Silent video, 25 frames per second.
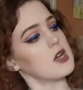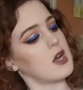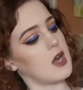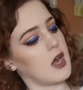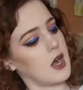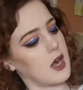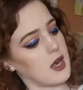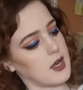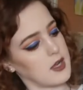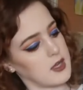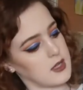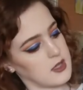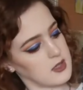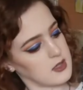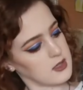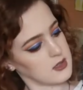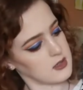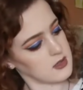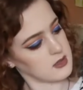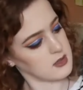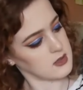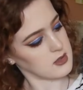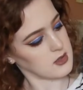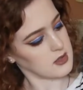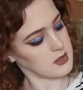I
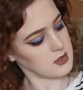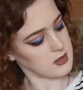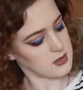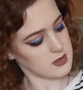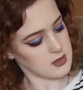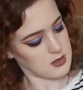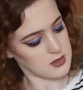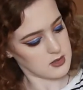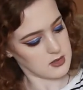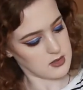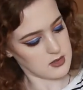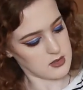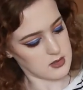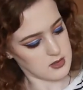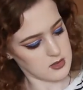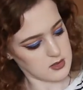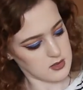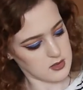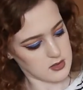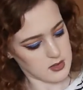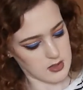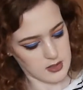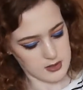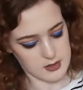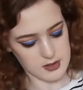
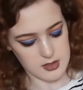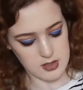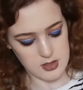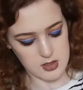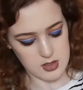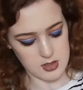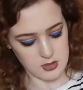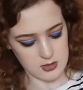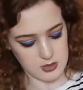think